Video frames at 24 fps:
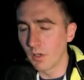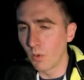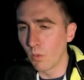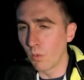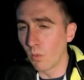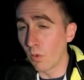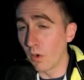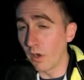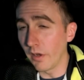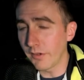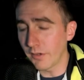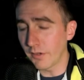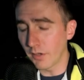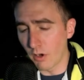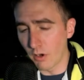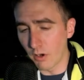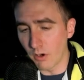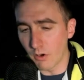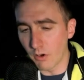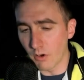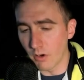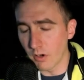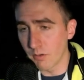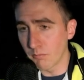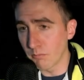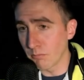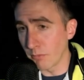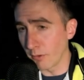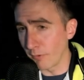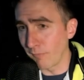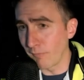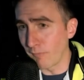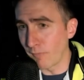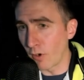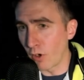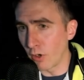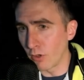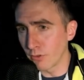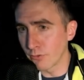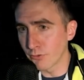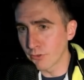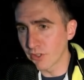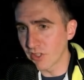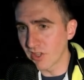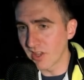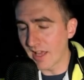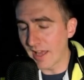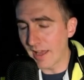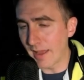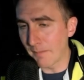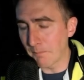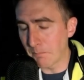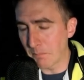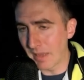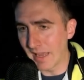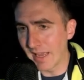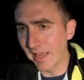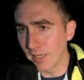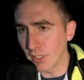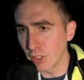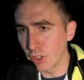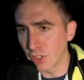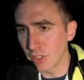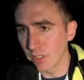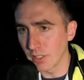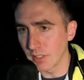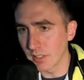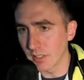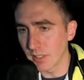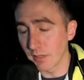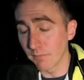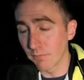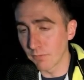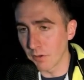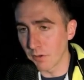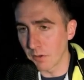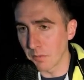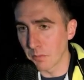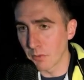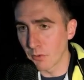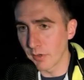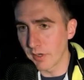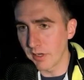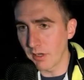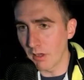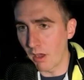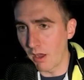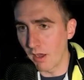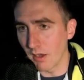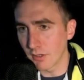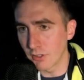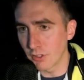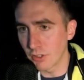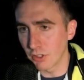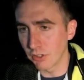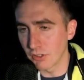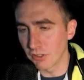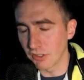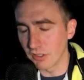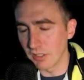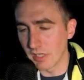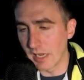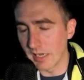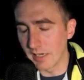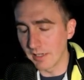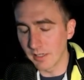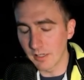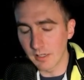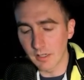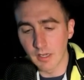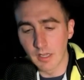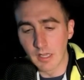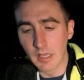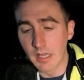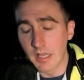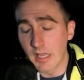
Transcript: What harm befalls that patient if they're pre-oxygenated,